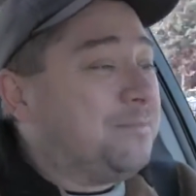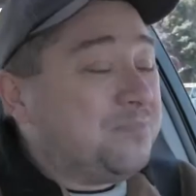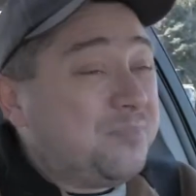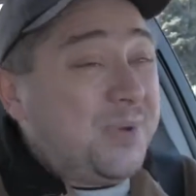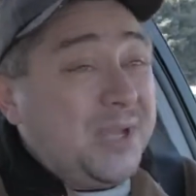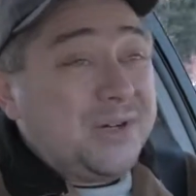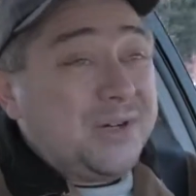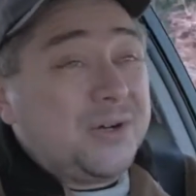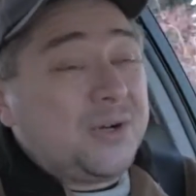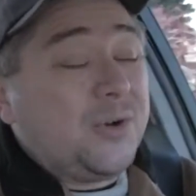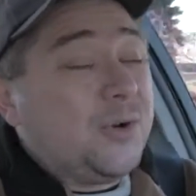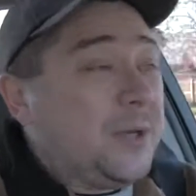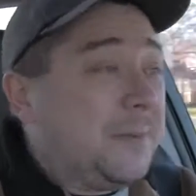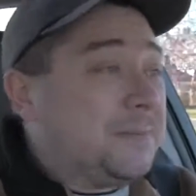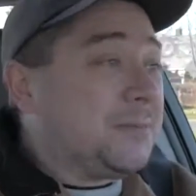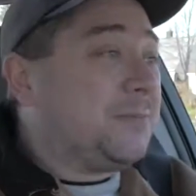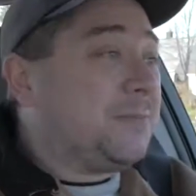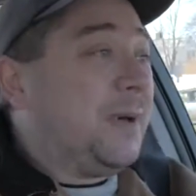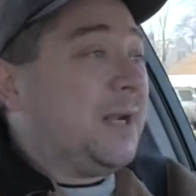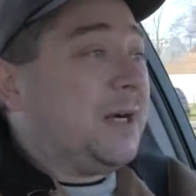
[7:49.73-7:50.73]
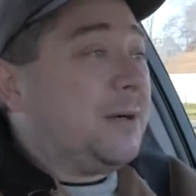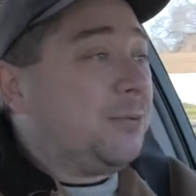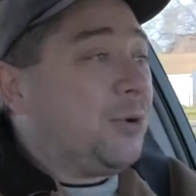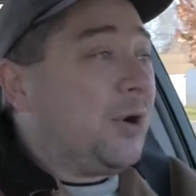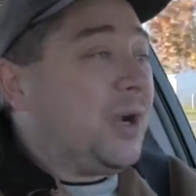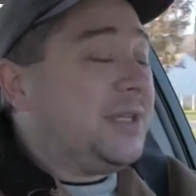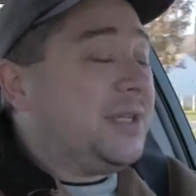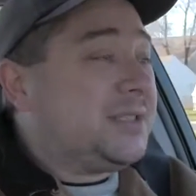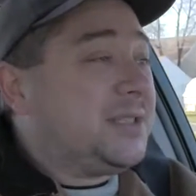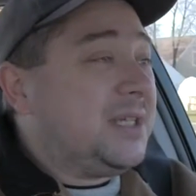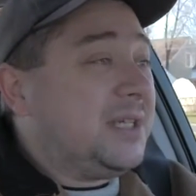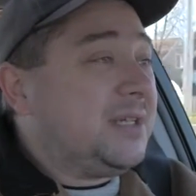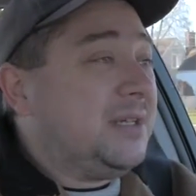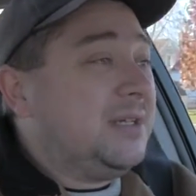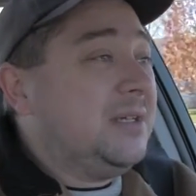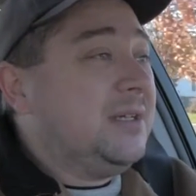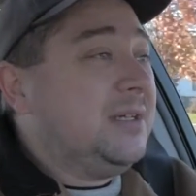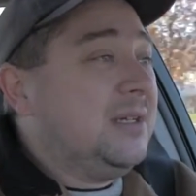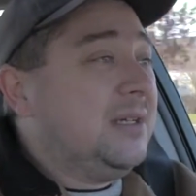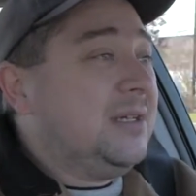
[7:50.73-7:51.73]
Better equipped, better pricing,
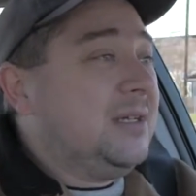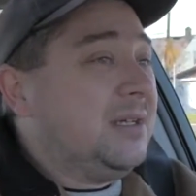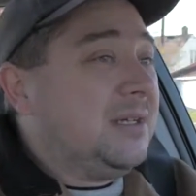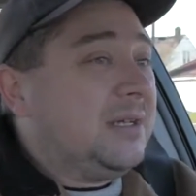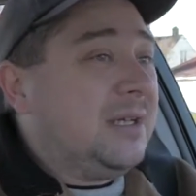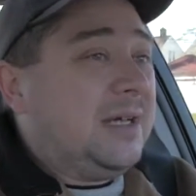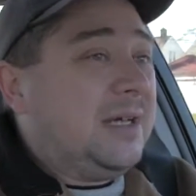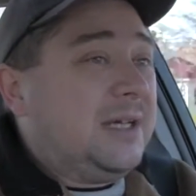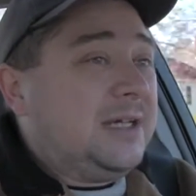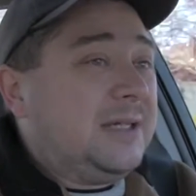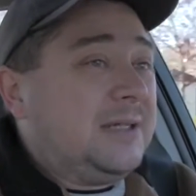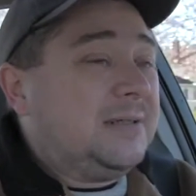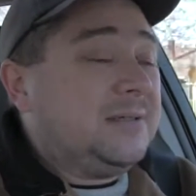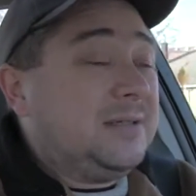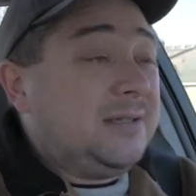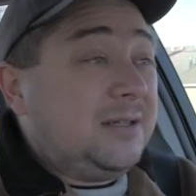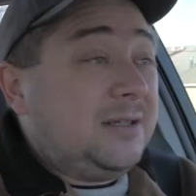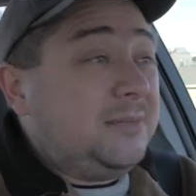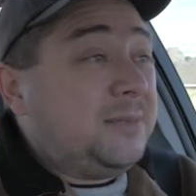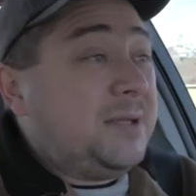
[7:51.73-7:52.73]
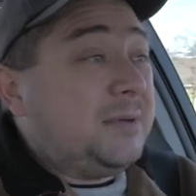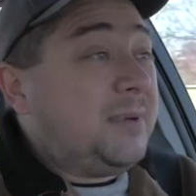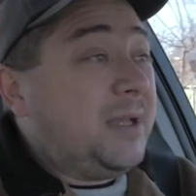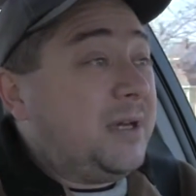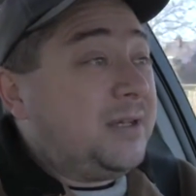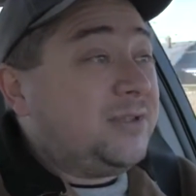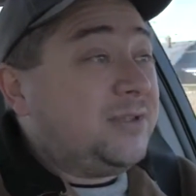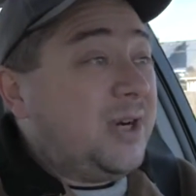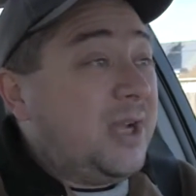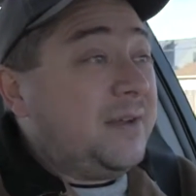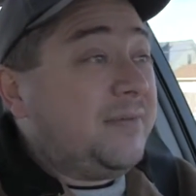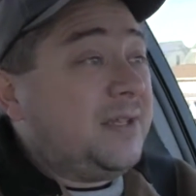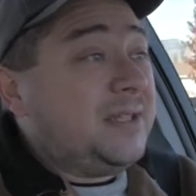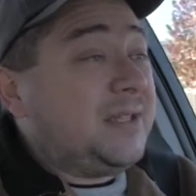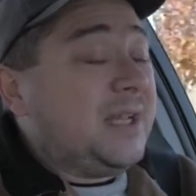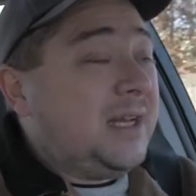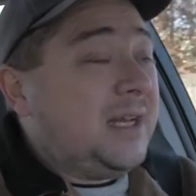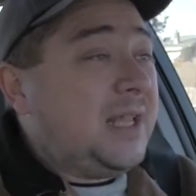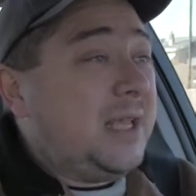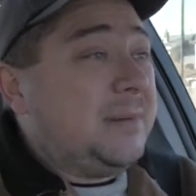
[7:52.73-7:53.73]
a little bit better driving
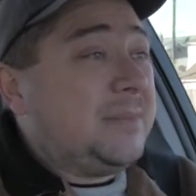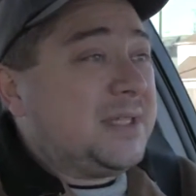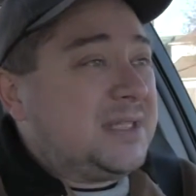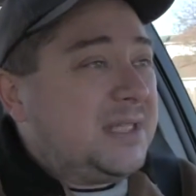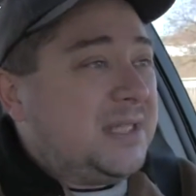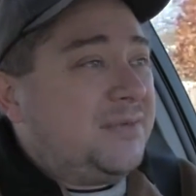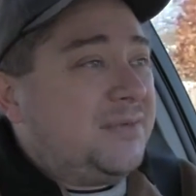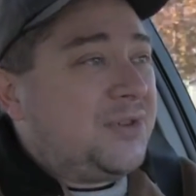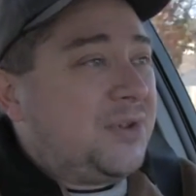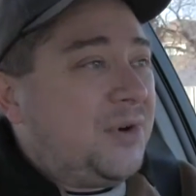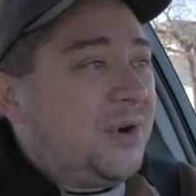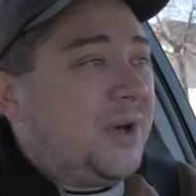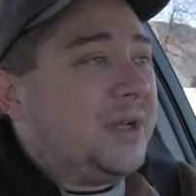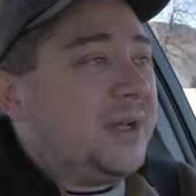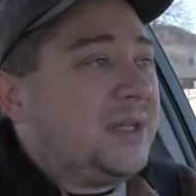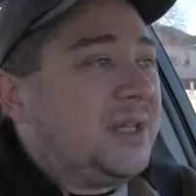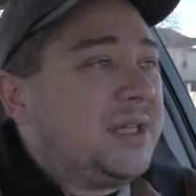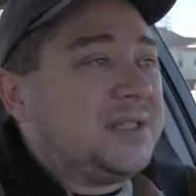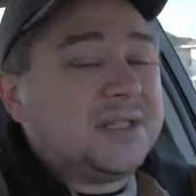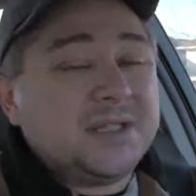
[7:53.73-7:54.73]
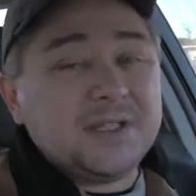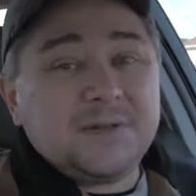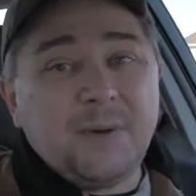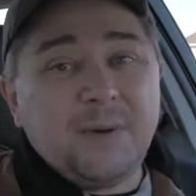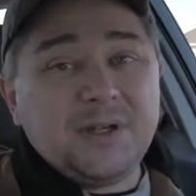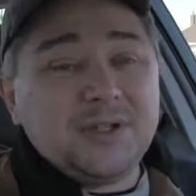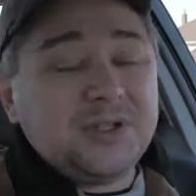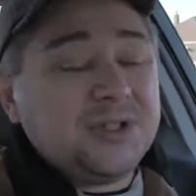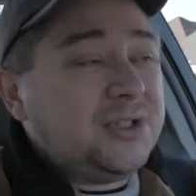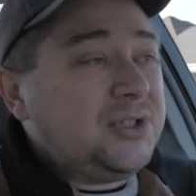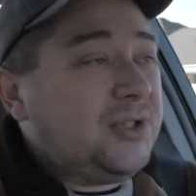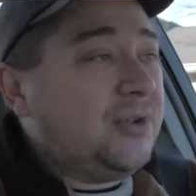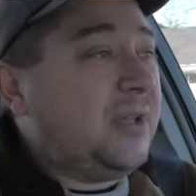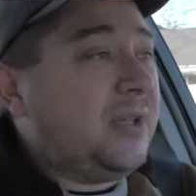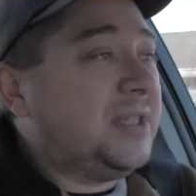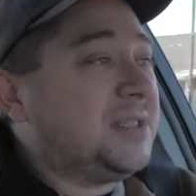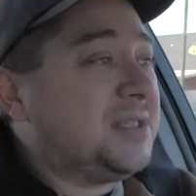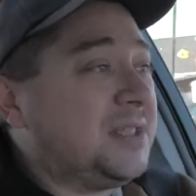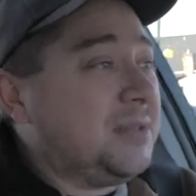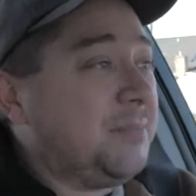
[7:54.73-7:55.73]
dynamics, even though Hyundai suspension tuning
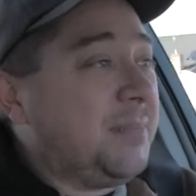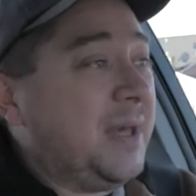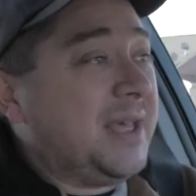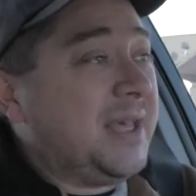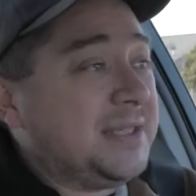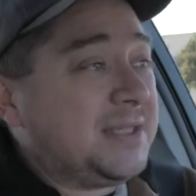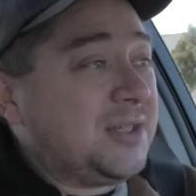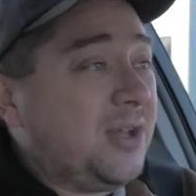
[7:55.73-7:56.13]
isn't the best.